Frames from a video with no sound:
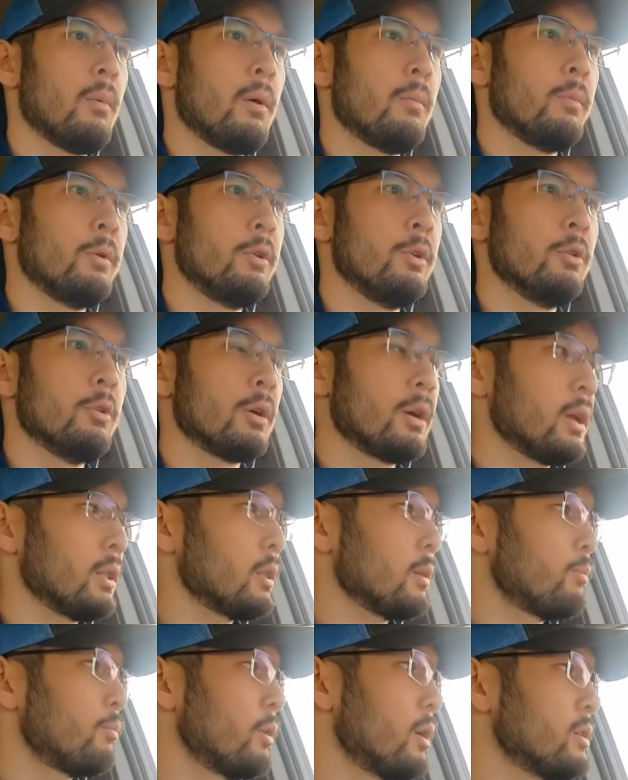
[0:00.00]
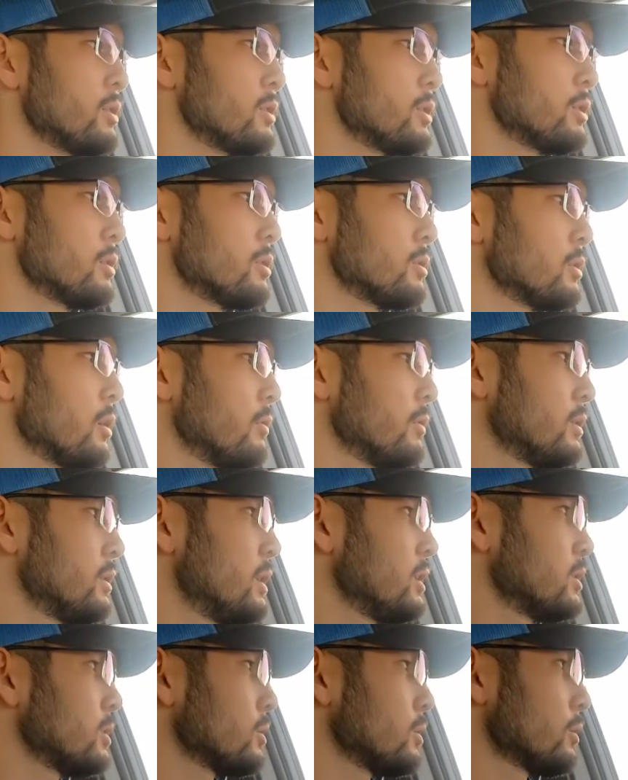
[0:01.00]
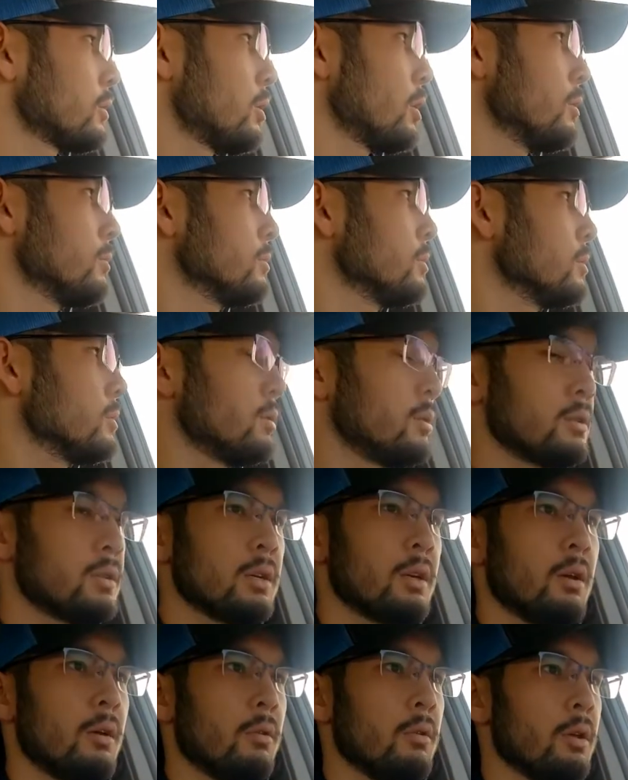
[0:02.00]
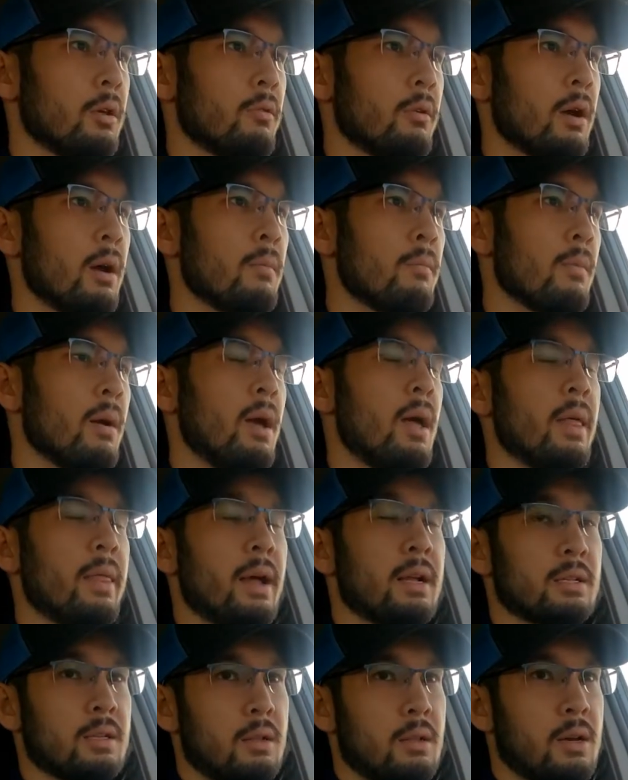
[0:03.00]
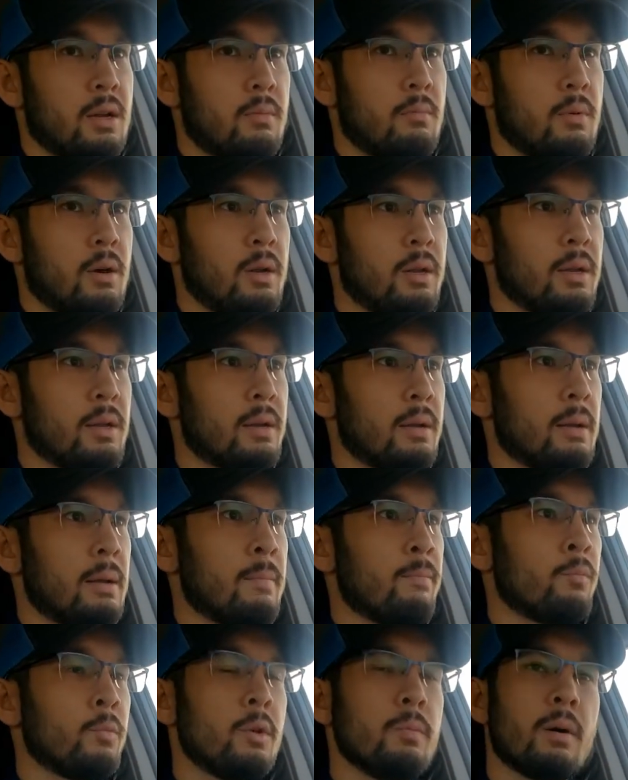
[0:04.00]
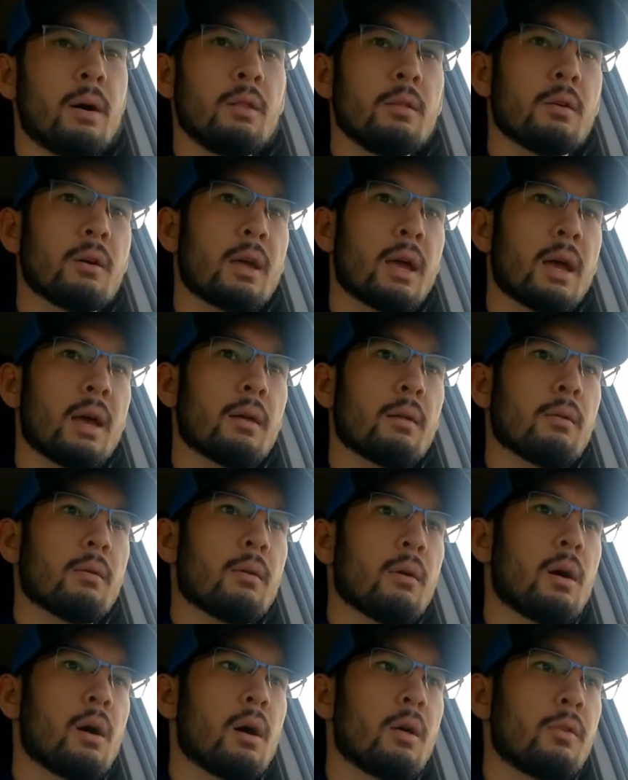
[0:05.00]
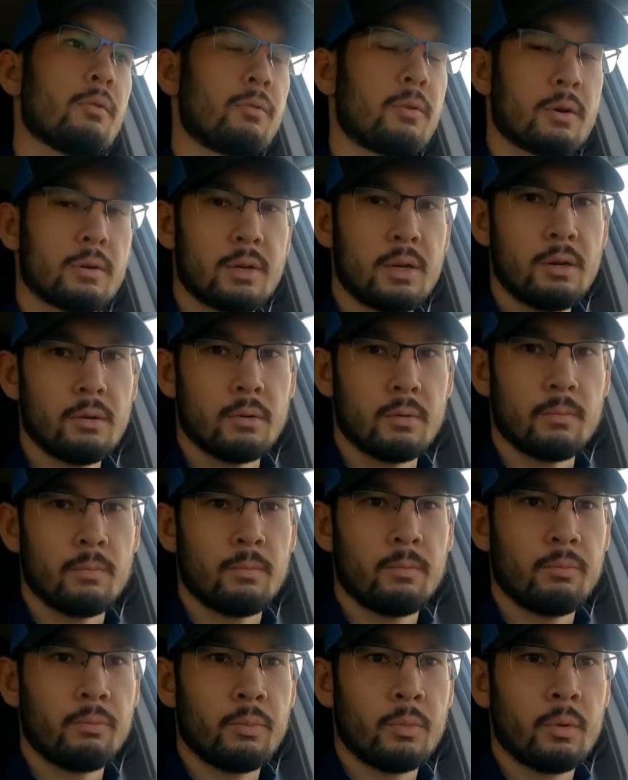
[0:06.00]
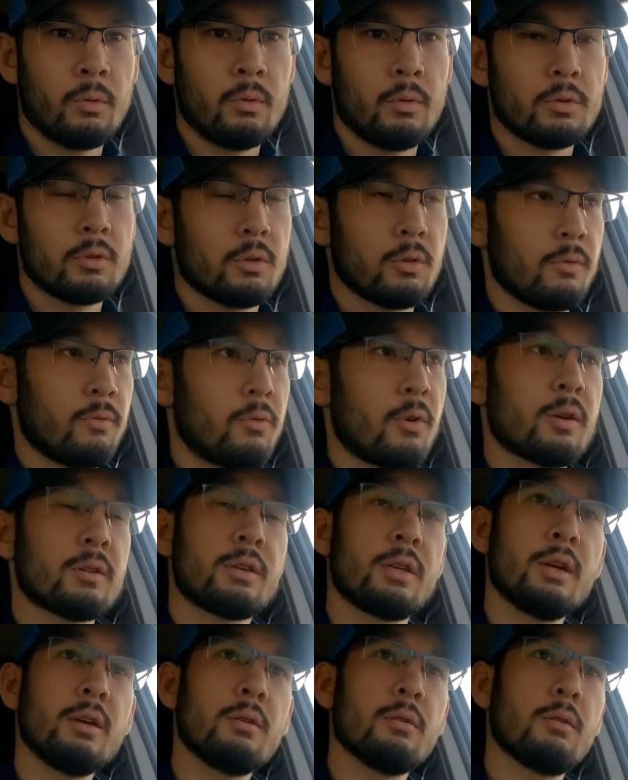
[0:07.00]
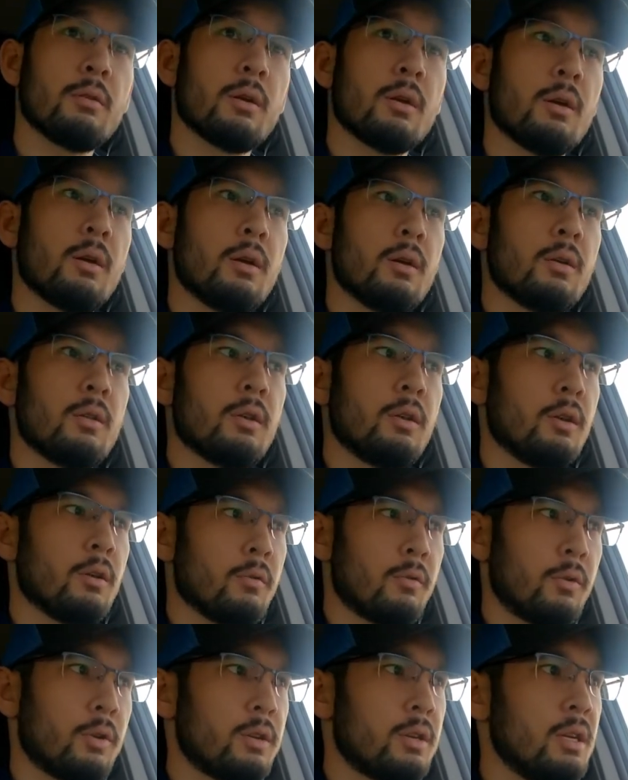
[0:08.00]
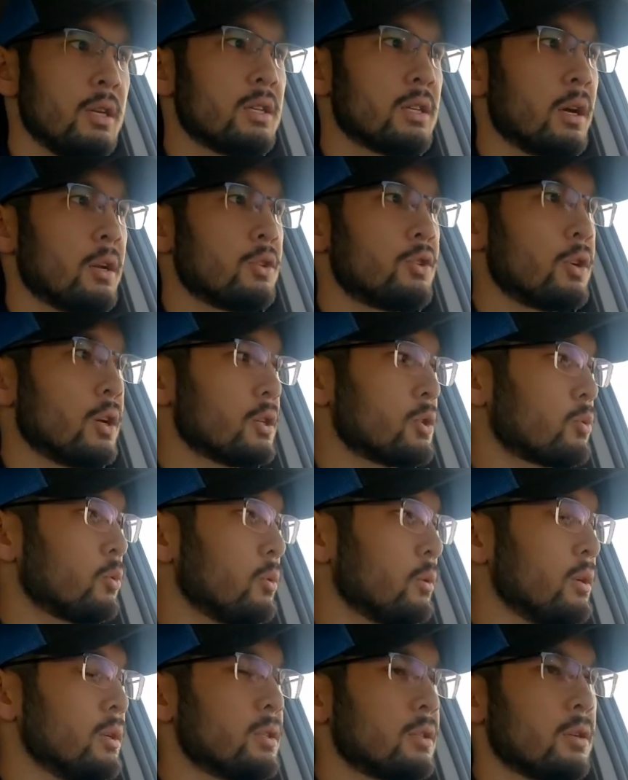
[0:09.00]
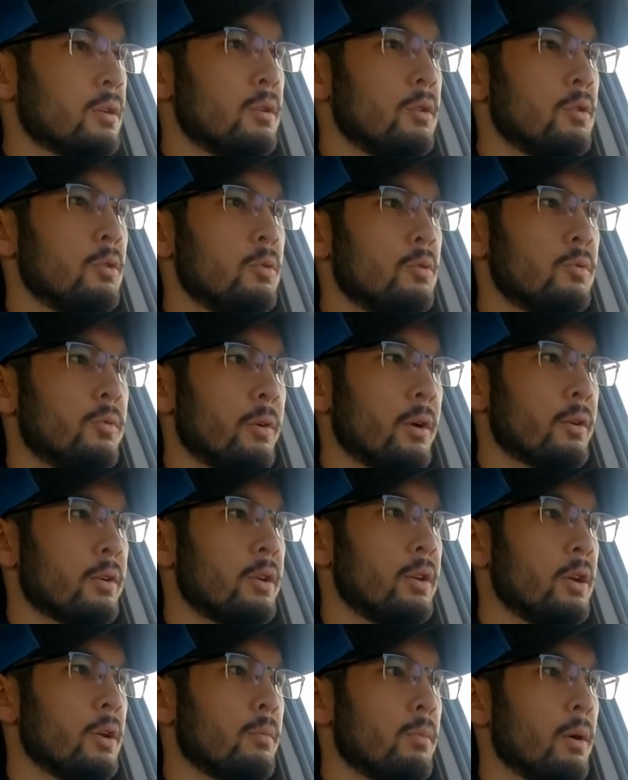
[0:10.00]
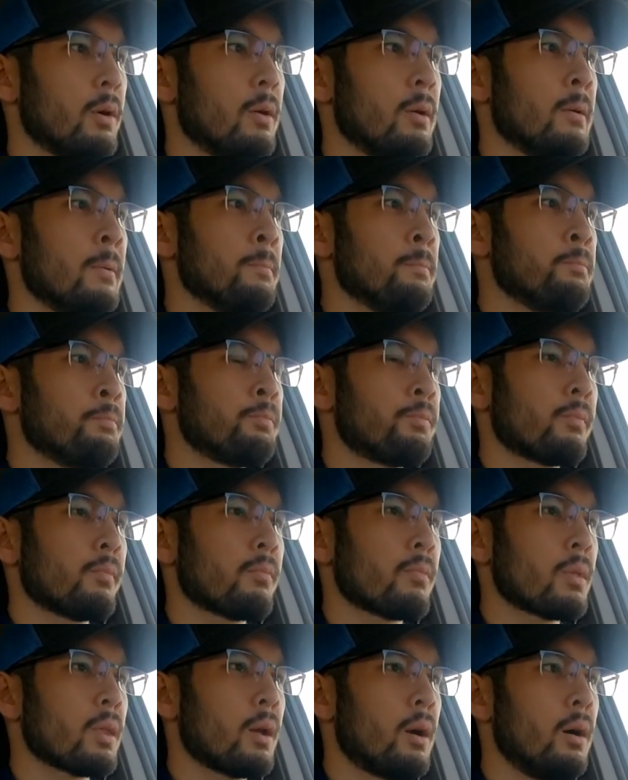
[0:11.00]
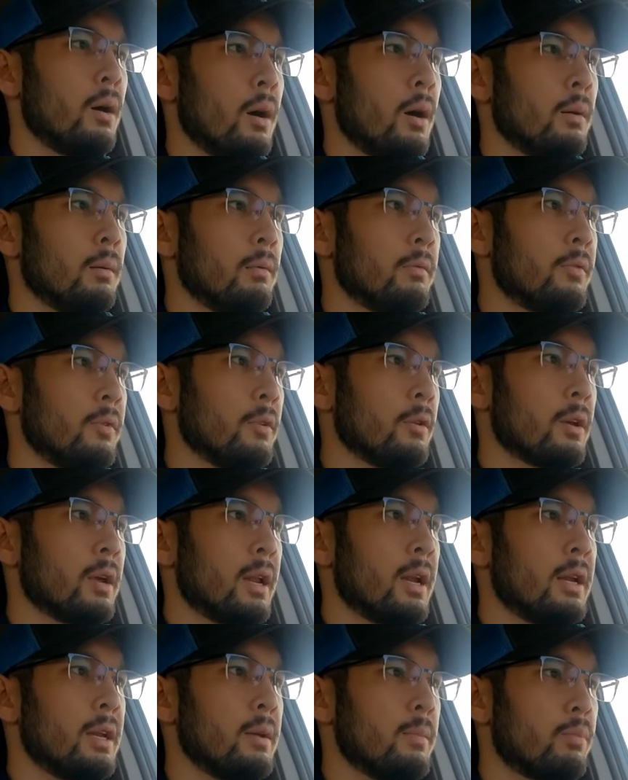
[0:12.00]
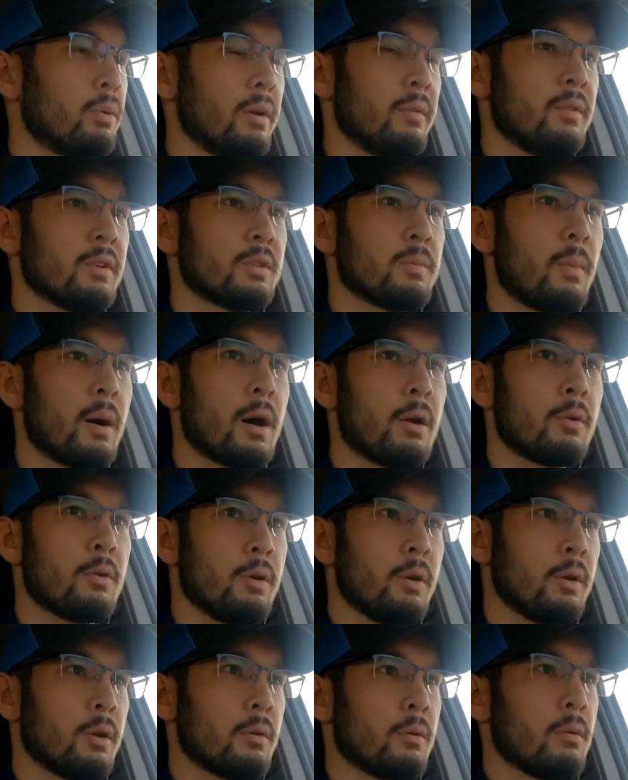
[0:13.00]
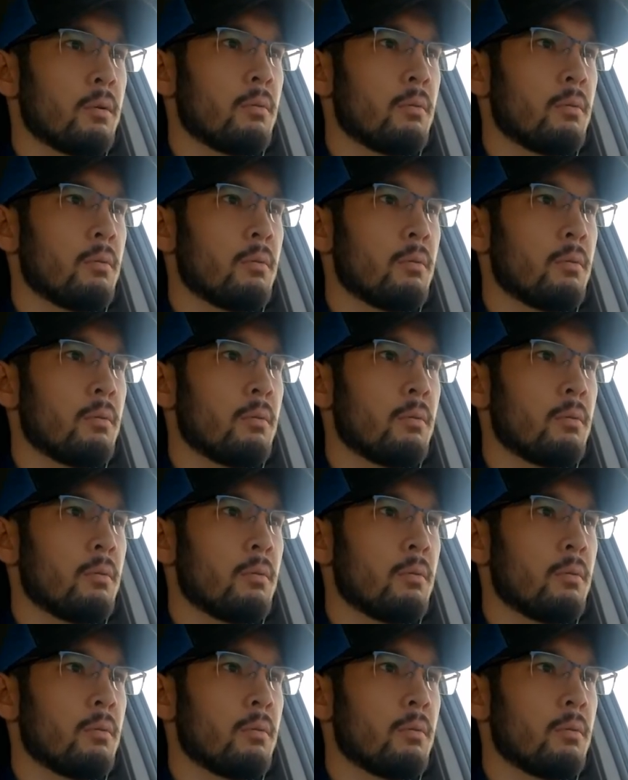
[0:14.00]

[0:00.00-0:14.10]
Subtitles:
but you look at the prices of a decent Tacoma and you say, holy crap, that's a lot of money. You might look at the Frontier. So the Frontier, Nissan just released the new Frontier, but if you look at any previous model year,